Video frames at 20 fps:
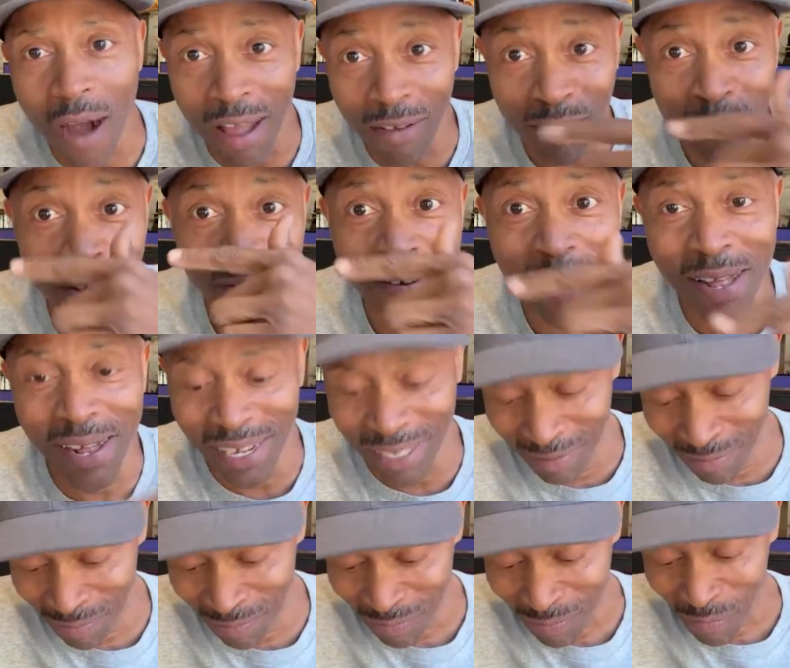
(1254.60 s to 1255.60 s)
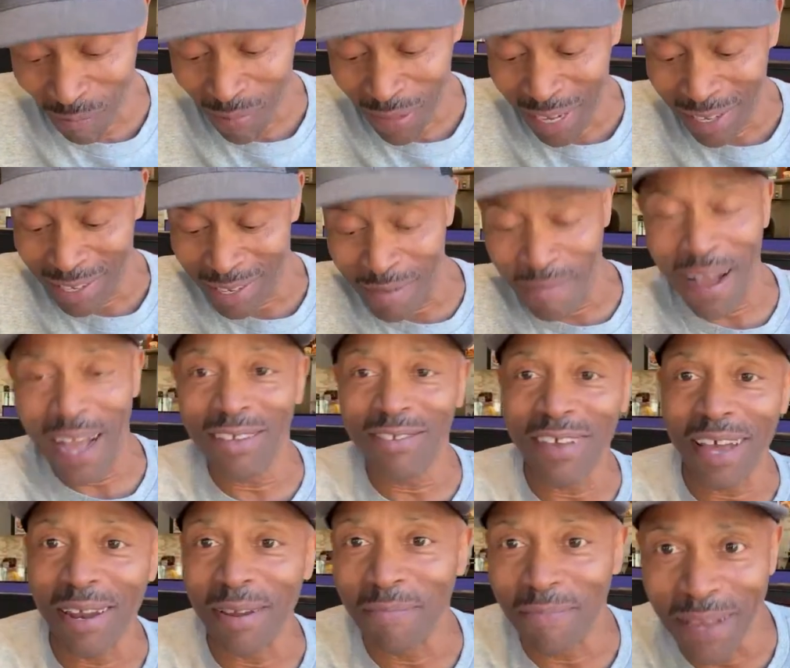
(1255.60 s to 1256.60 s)
your wife's over here.
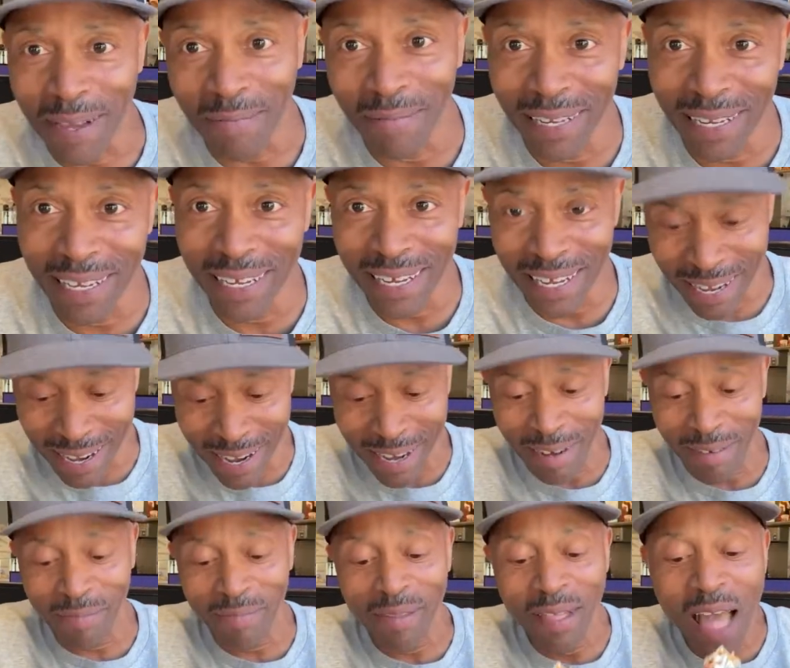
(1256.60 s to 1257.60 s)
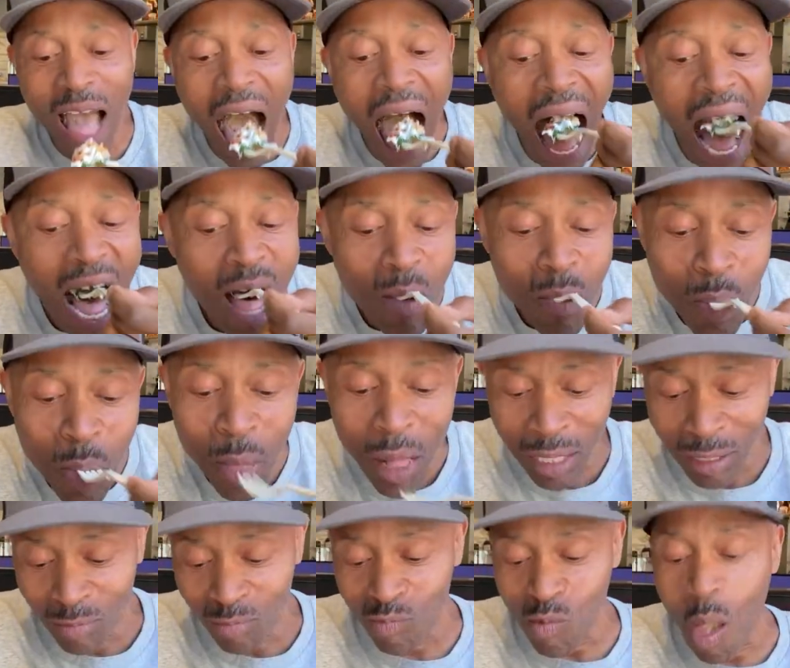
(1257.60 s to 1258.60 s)
Somebody's trying to pick Malika up.
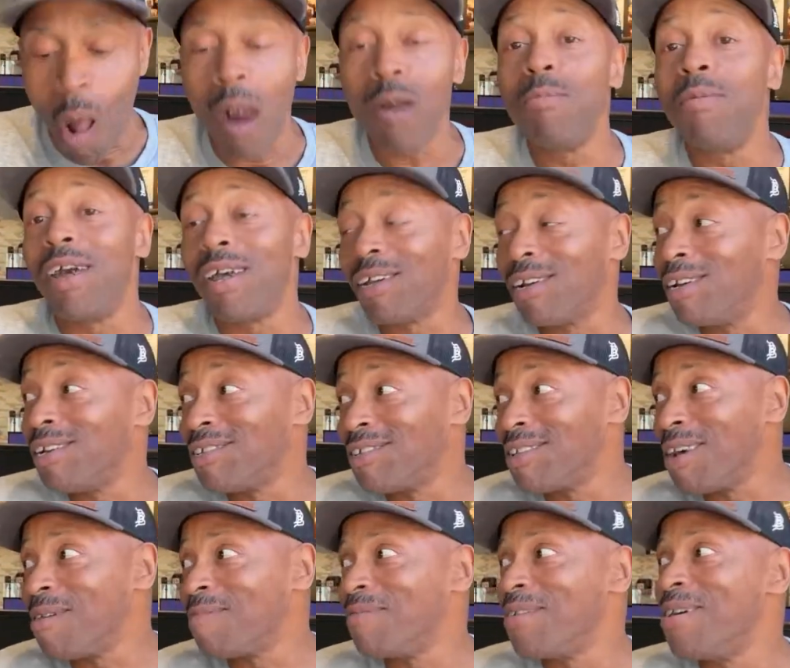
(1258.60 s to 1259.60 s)
You better get his number.